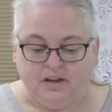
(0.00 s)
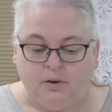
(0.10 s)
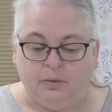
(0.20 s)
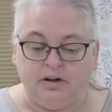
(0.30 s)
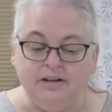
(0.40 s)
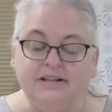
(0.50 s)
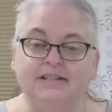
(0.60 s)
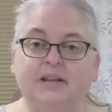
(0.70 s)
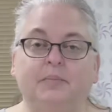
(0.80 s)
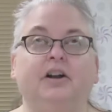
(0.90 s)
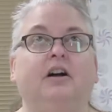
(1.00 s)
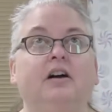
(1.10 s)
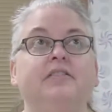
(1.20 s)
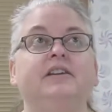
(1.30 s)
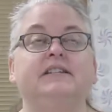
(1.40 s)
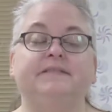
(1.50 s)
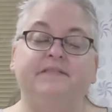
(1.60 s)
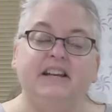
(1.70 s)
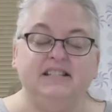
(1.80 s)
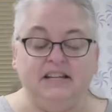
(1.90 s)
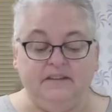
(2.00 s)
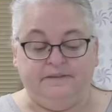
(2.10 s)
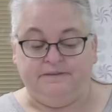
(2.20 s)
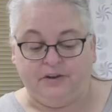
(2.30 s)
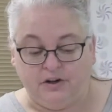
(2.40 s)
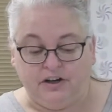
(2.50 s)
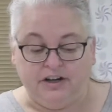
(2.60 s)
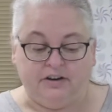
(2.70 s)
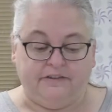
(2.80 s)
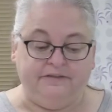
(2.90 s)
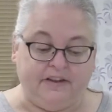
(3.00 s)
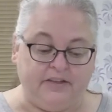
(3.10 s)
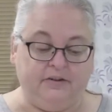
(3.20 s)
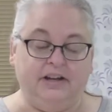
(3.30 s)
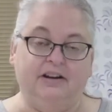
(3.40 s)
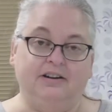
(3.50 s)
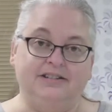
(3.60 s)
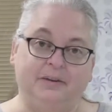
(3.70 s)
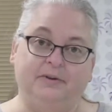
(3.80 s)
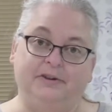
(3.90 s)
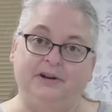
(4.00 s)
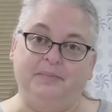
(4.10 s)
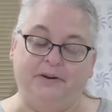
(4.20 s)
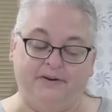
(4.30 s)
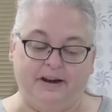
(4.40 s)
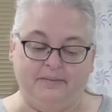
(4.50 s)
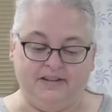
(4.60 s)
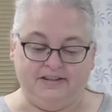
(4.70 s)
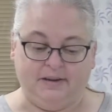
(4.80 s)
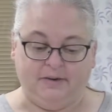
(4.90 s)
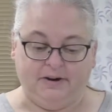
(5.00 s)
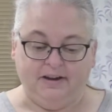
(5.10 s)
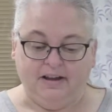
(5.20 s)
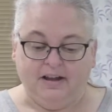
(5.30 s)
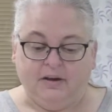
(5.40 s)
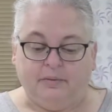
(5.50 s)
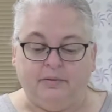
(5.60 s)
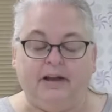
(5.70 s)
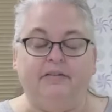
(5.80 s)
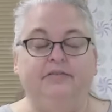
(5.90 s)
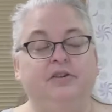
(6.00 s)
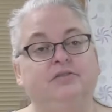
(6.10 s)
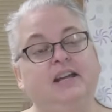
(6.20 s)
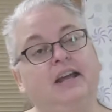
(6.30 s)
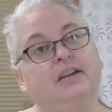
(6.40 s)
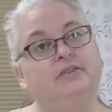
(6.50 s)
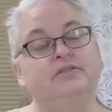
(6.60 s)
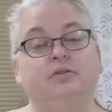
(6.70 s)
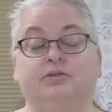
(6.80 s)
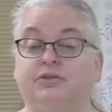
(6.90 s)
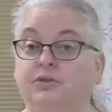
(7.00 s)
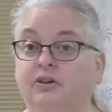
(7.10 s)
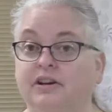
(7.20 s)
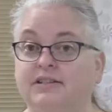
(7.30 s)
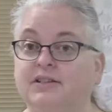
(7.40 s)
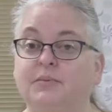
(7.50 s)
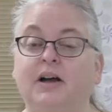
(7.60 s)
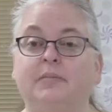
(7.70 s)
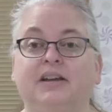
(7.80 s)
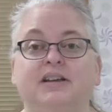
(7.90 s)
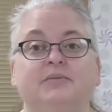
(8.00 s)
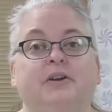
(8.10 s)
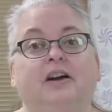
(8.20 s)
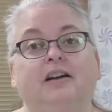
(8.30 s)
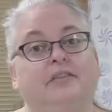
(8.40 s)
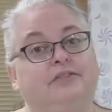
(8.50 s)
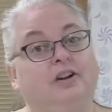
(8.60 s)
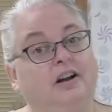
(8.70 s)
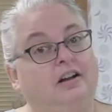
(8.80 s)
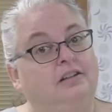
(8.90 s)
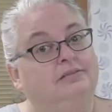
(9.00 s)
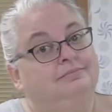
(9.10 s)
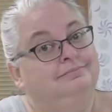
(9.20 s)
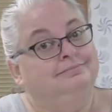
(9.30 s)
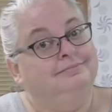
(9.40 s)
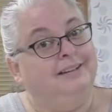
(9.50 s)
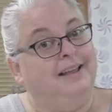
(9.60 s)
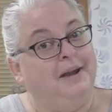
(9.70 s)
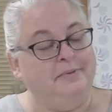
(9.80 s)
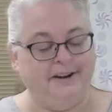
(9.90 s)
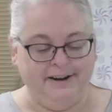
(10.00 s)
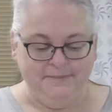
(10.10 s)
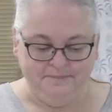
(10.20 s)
We're going to celebrate all things fuzzy, furry, or feathery in our summer learning program this summer. We will have a few tales or stories as well because we are, after all, the library.